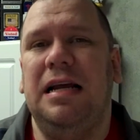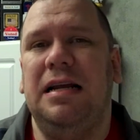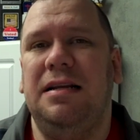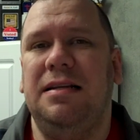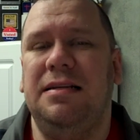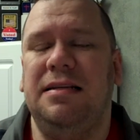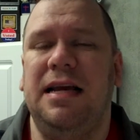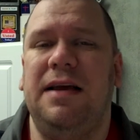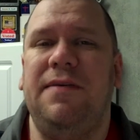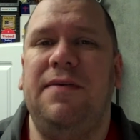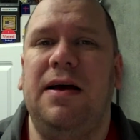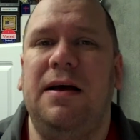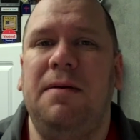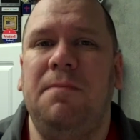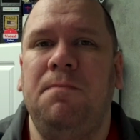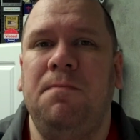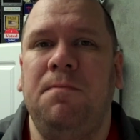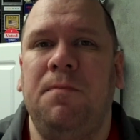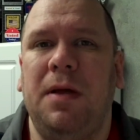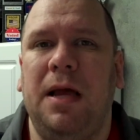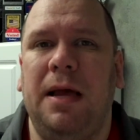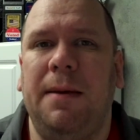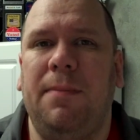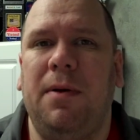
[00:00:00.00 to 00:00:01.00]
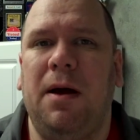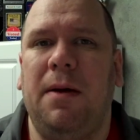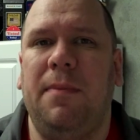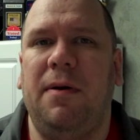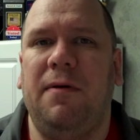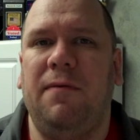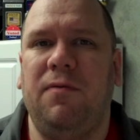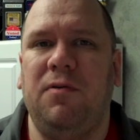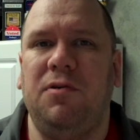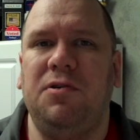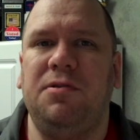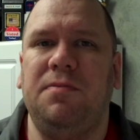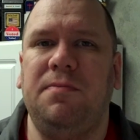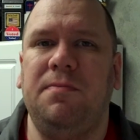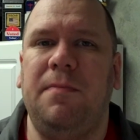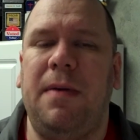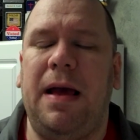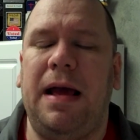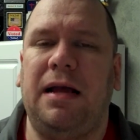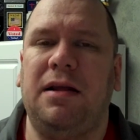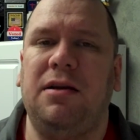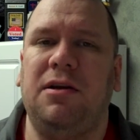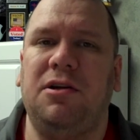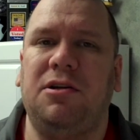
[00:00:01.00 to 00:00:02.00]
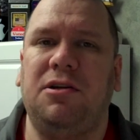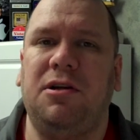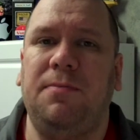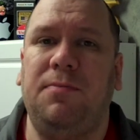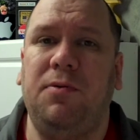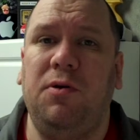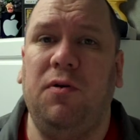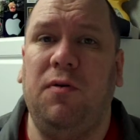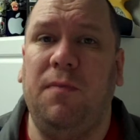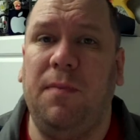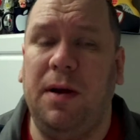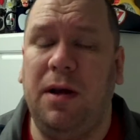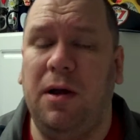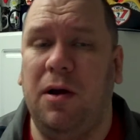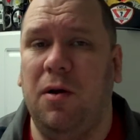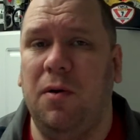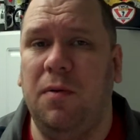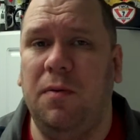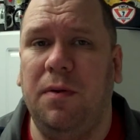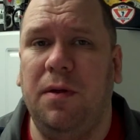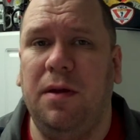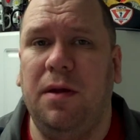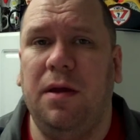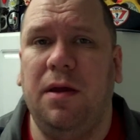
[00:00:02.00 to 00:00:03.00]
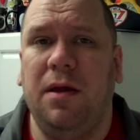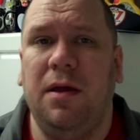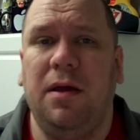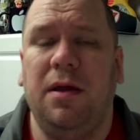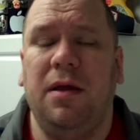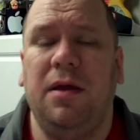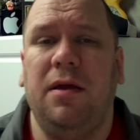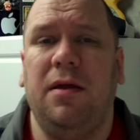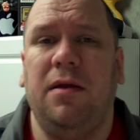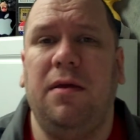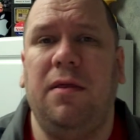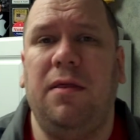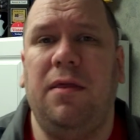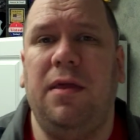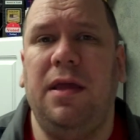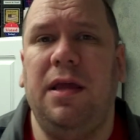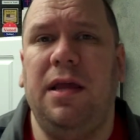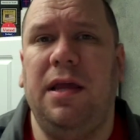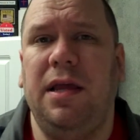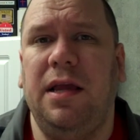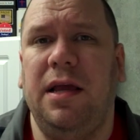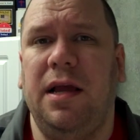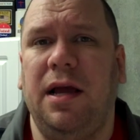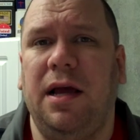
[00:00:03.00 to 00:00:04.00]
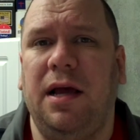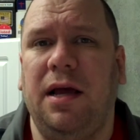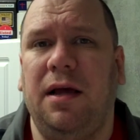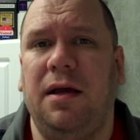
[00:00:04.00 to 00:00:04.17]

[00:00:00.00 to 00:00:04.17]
save up and bought my first Macintosh computer on my own, the